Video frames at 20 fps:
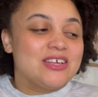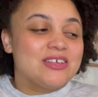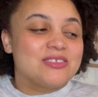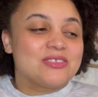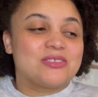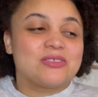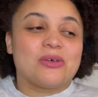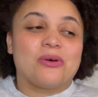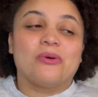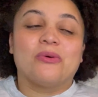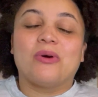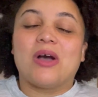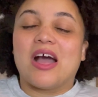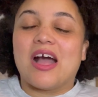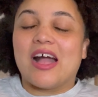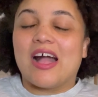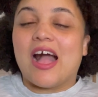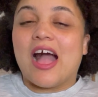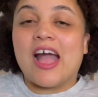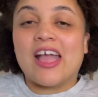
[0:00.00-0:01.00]
So
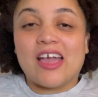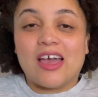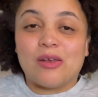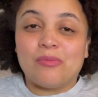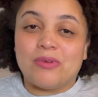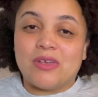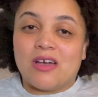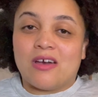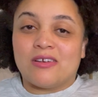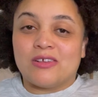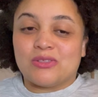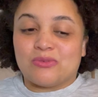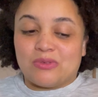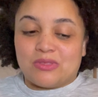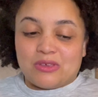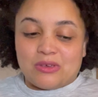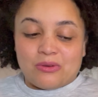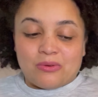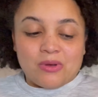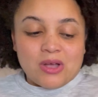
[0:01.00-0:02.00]
I gotta be honest
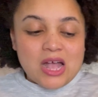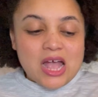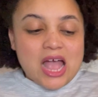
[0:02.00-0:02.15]
with you,